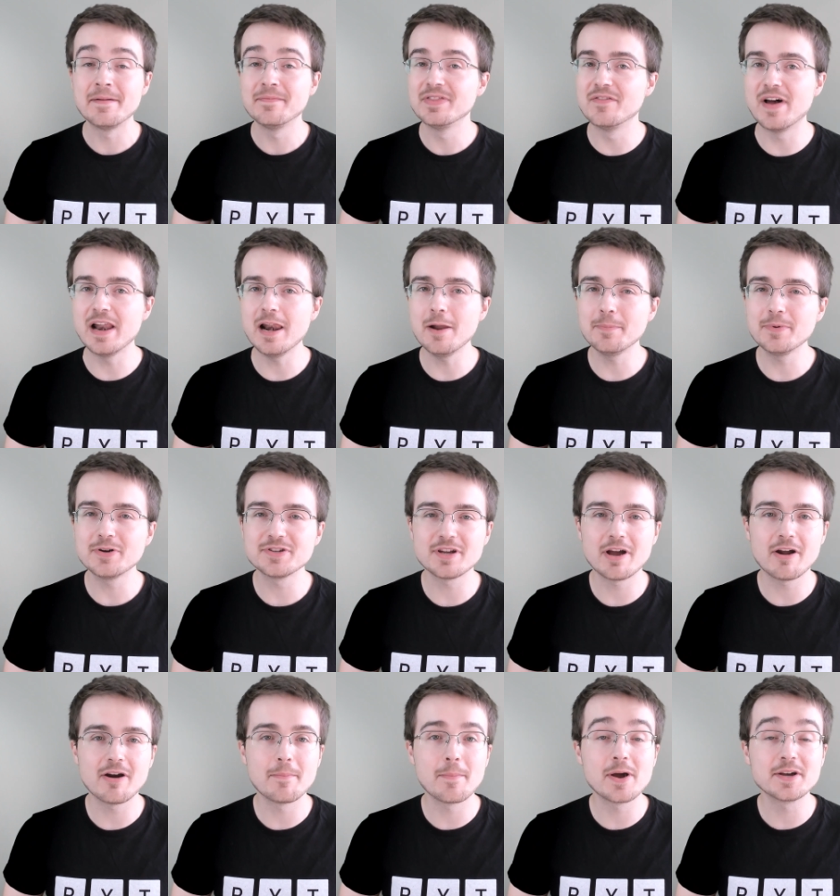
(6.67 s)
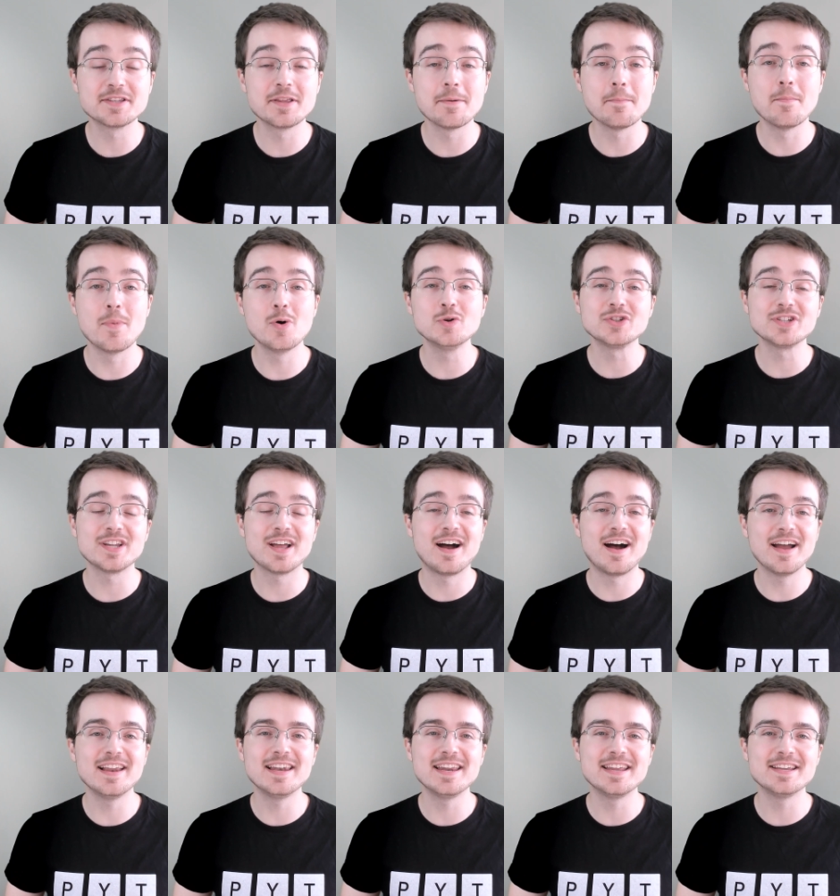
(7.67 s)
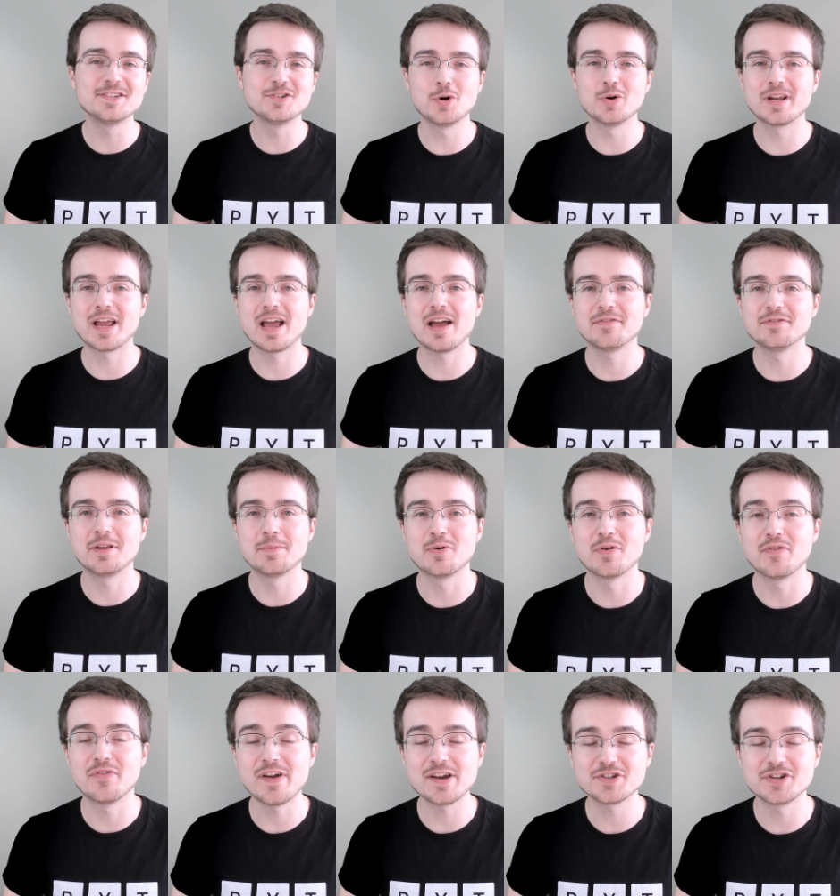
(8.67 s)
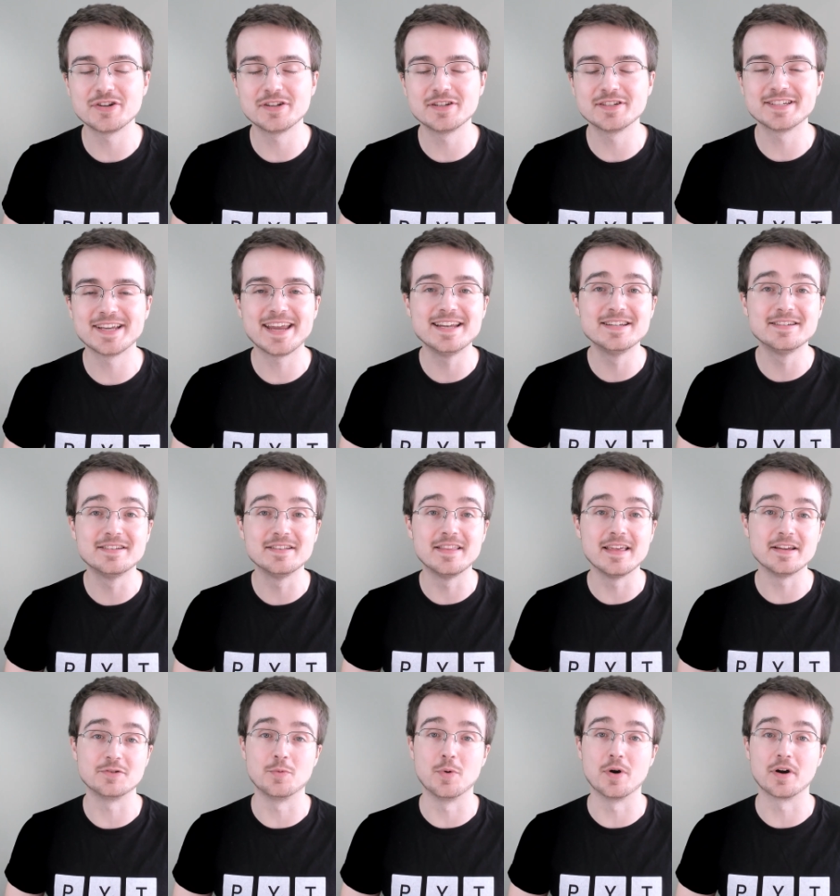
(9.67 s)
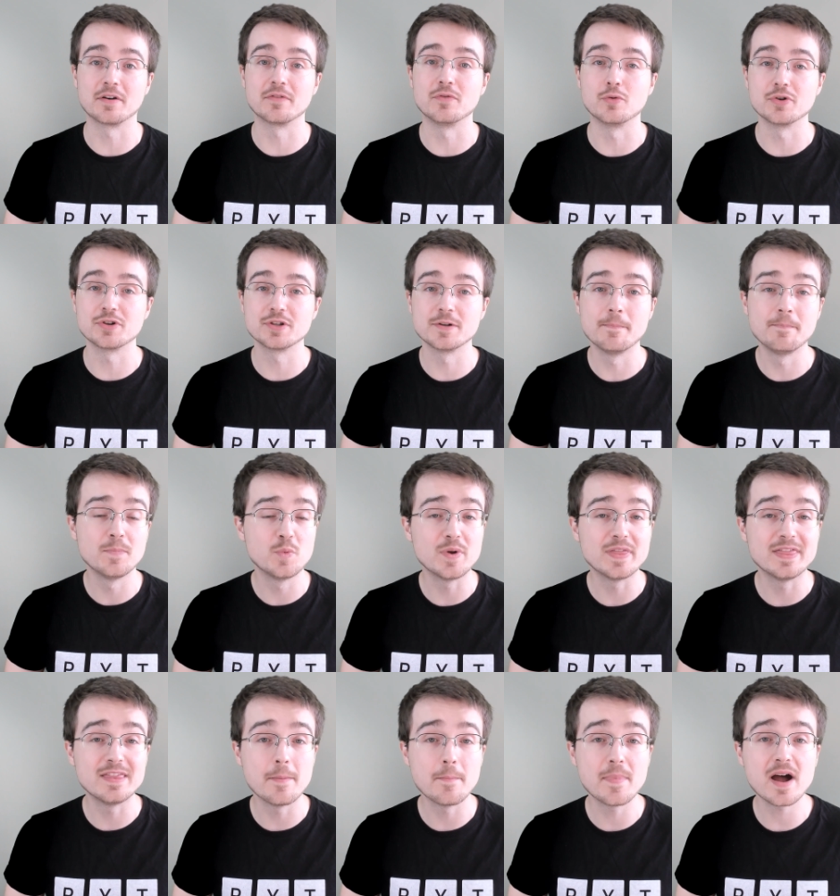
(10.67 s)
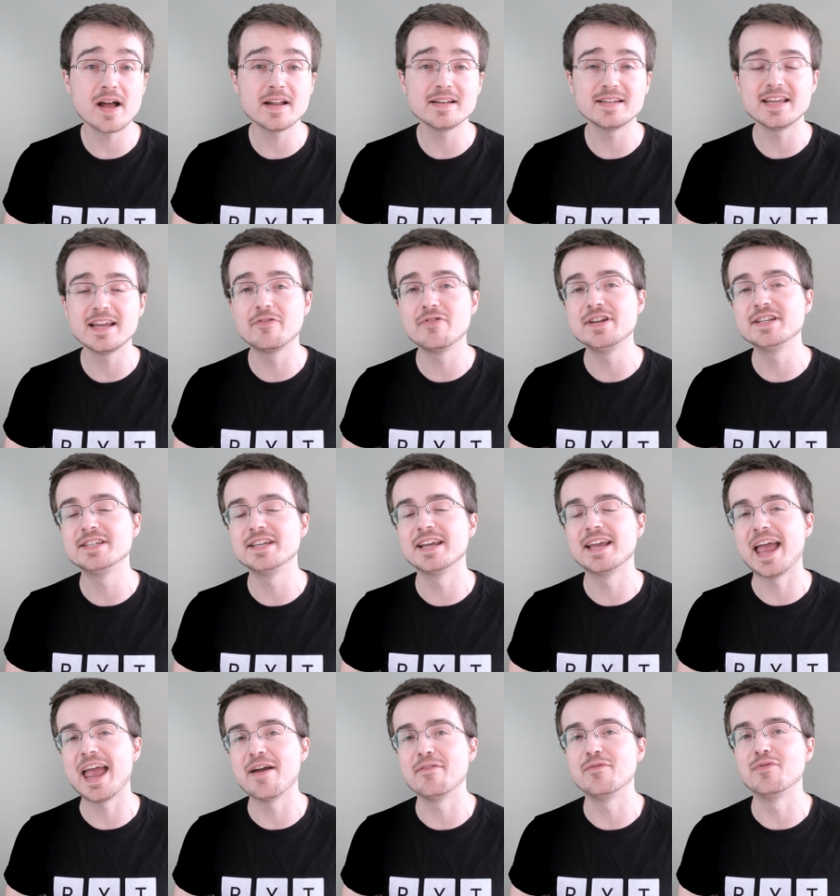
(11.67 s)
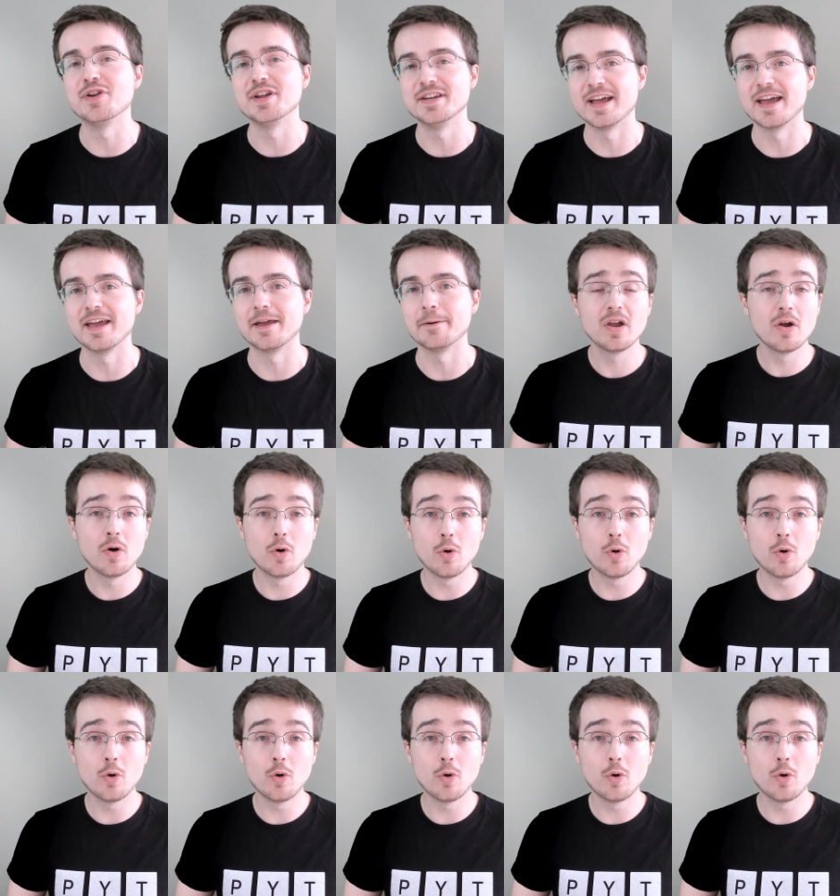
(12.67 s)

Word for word: Developers are amongst the most highly sought after professionals in today's workforce, with demand increasing every day.